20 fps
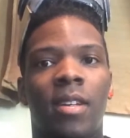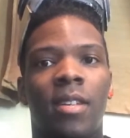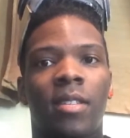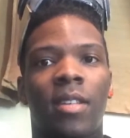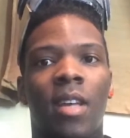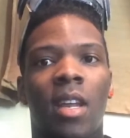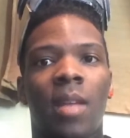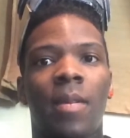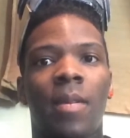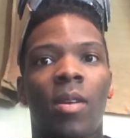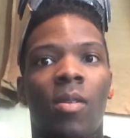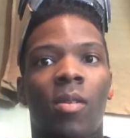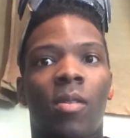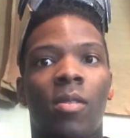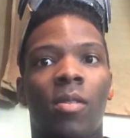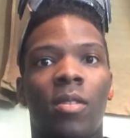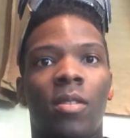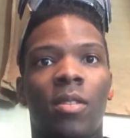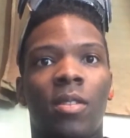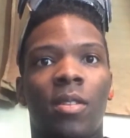It's got to be
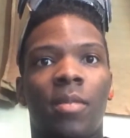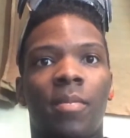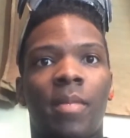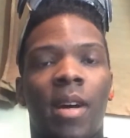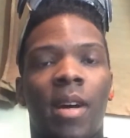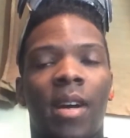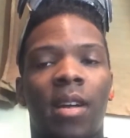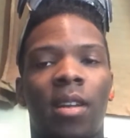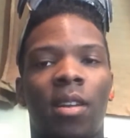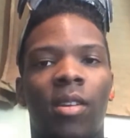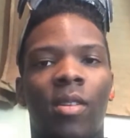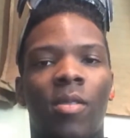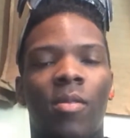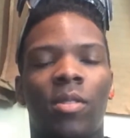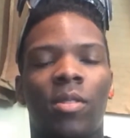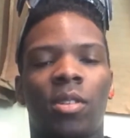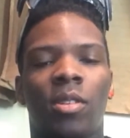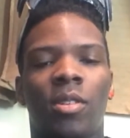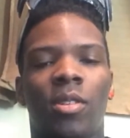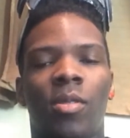on your mind and know
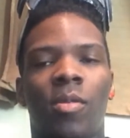what you're